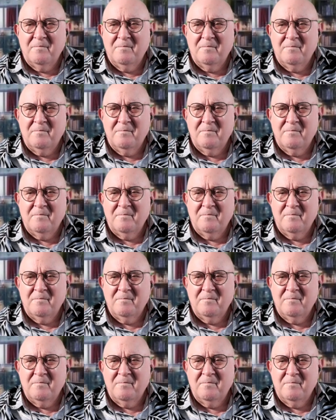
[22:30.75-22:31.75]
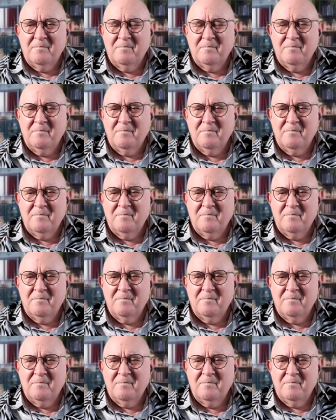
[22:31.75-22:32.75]

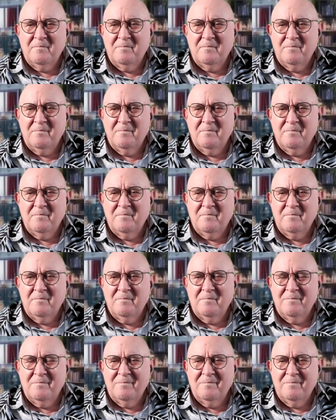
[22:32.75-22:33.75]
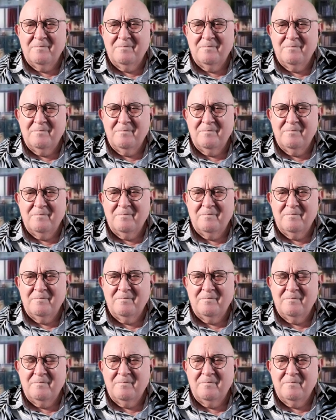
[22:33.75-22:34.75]

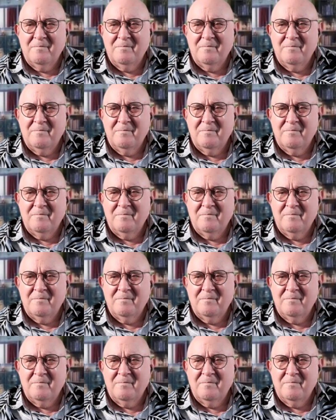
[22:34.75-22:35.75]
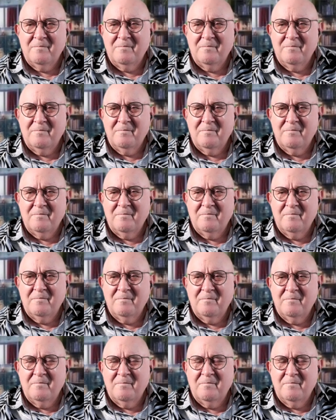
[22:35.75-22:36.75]

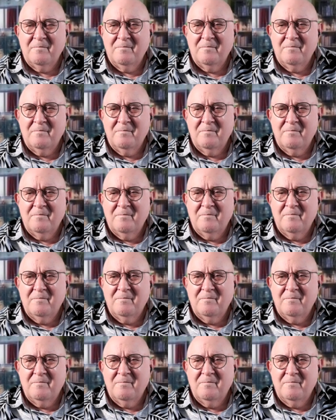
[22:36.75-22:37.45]
This person isn't speaking.